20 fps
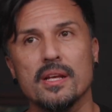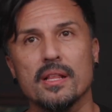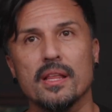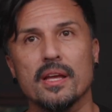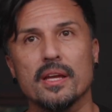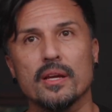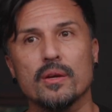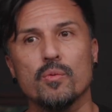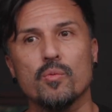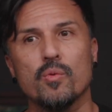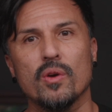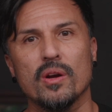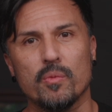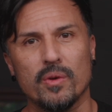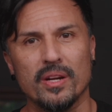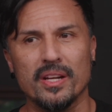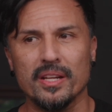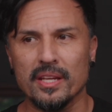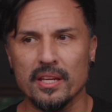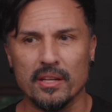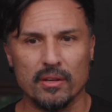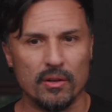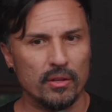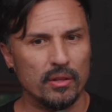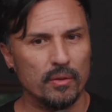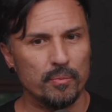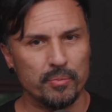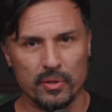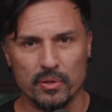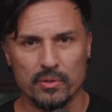like what what again are
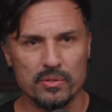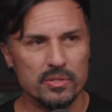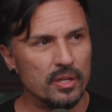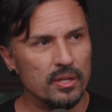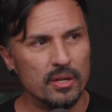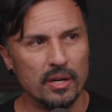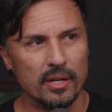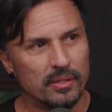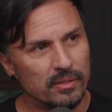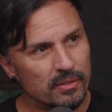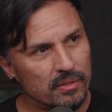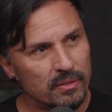the pros and cons